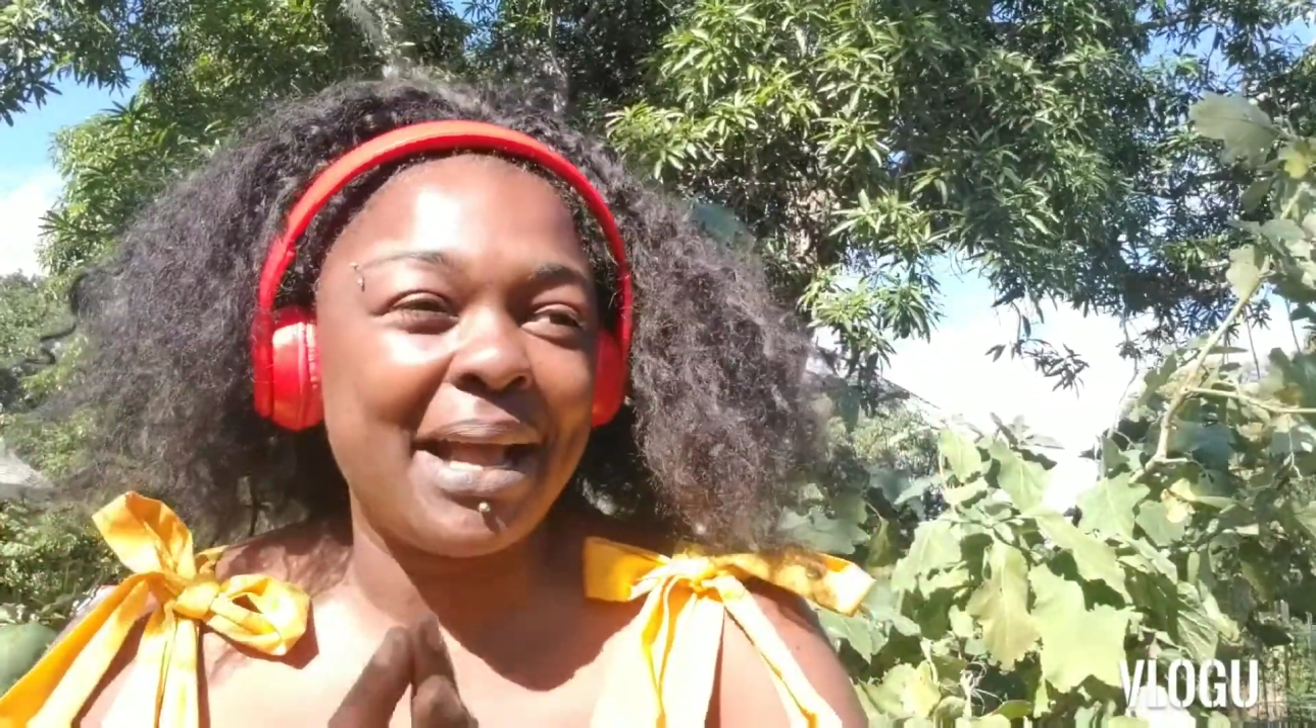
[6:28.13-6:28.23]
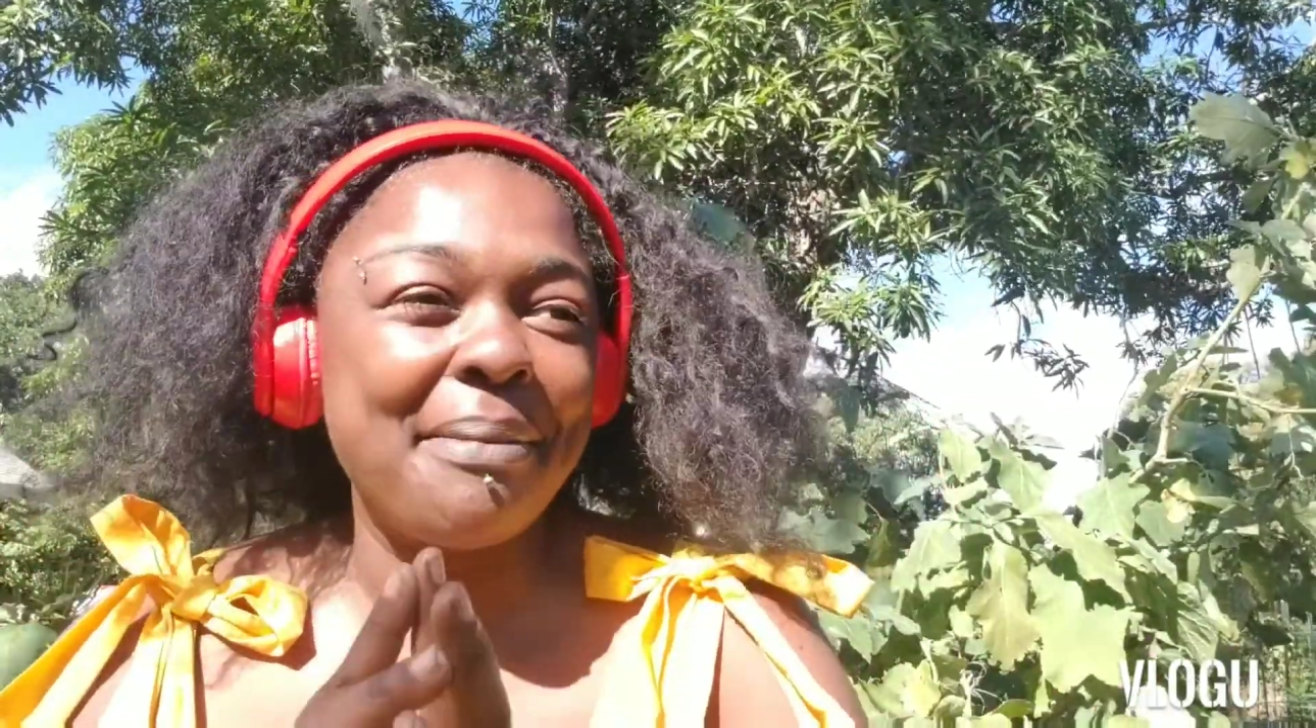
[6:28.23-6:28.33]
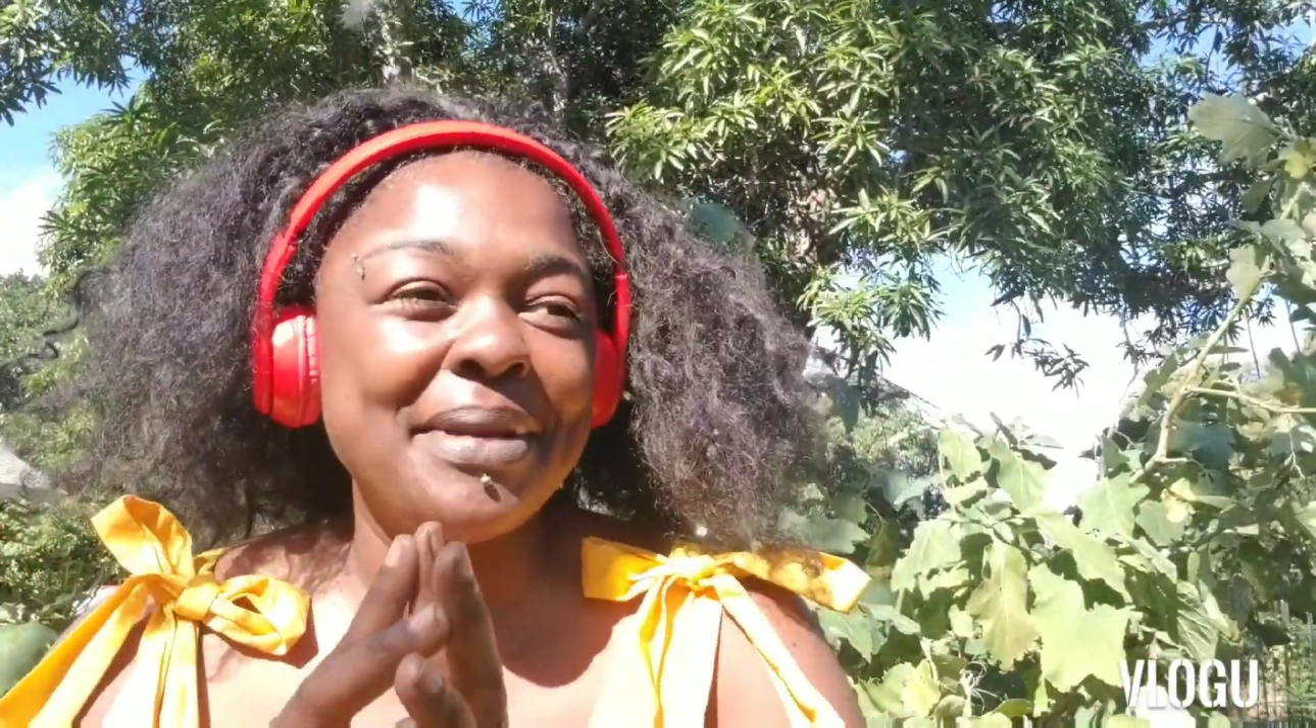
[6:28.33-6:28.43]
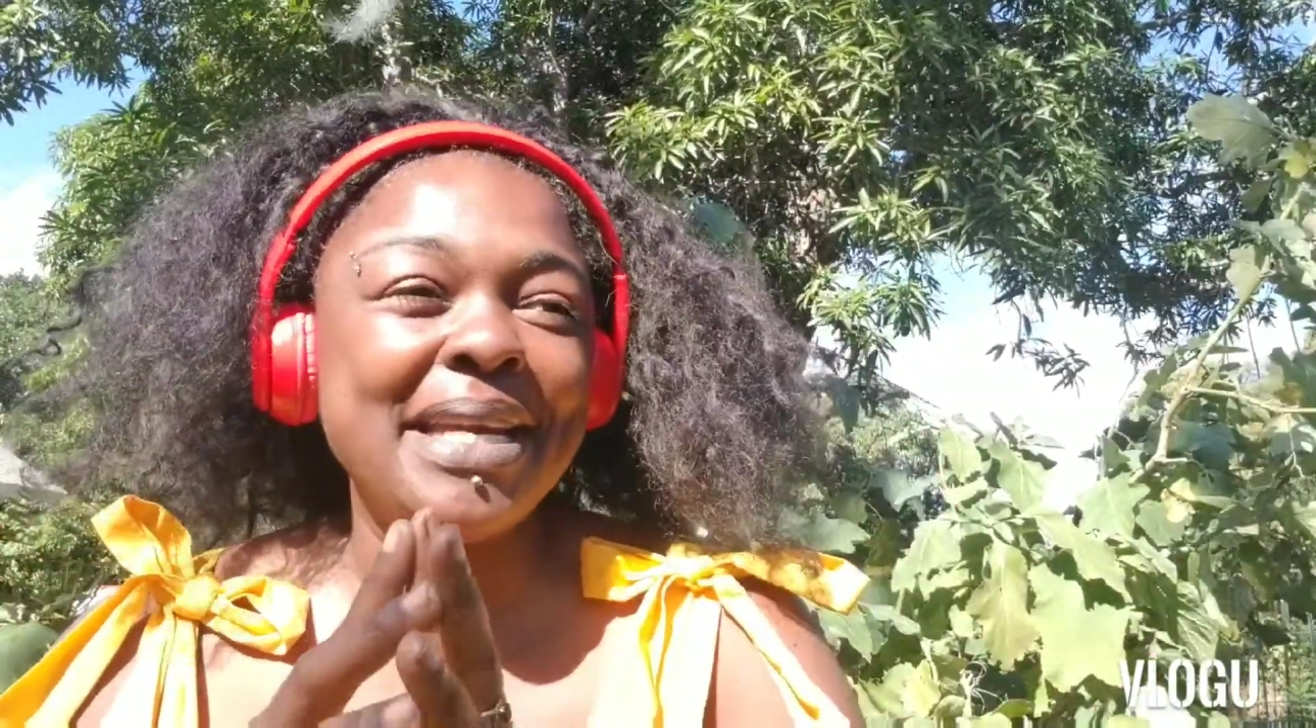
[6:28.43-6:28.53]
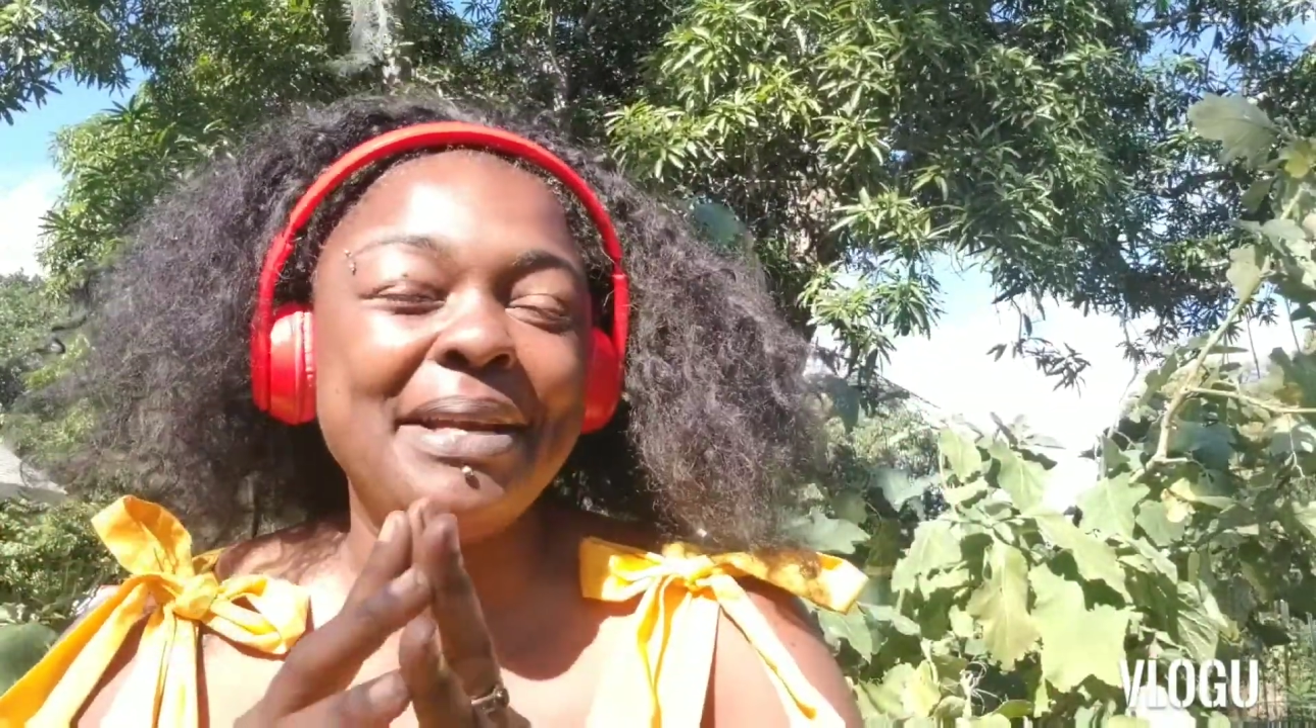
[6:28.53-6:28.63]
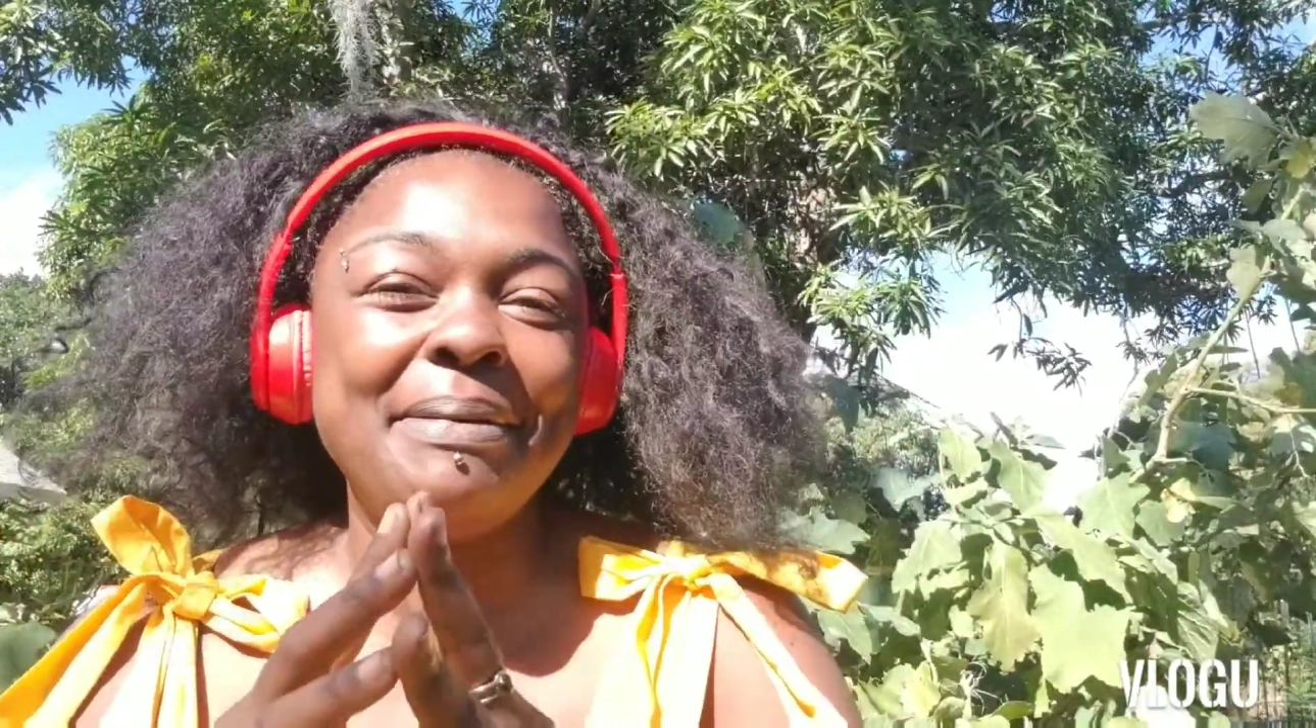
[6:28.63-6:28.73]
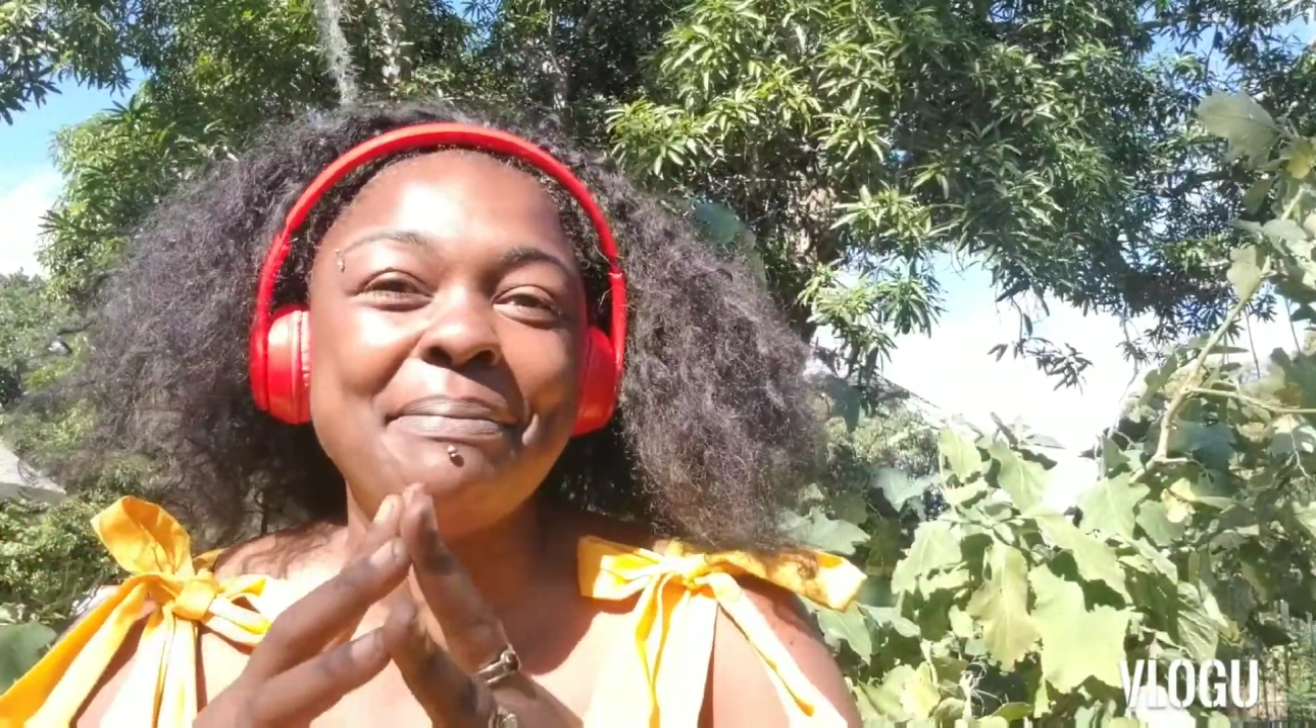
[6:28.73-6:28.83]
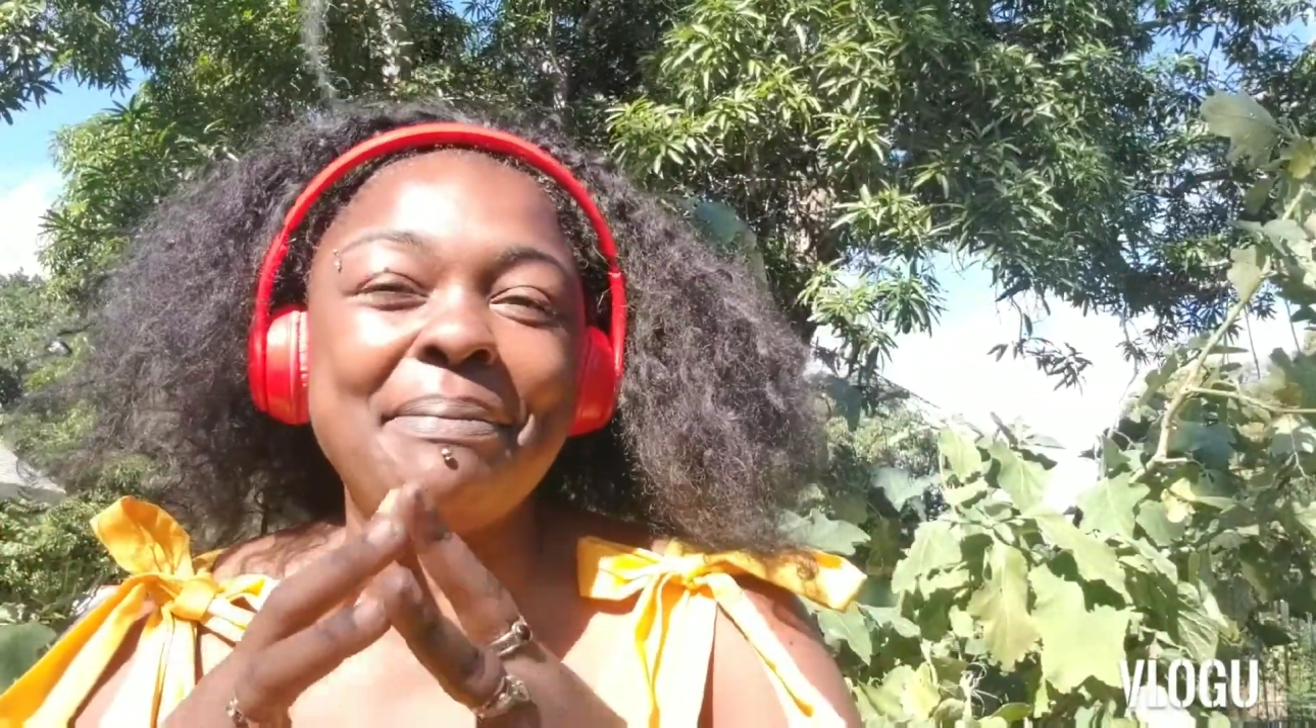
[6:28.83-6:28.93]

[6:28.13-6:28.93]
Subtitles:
I mean,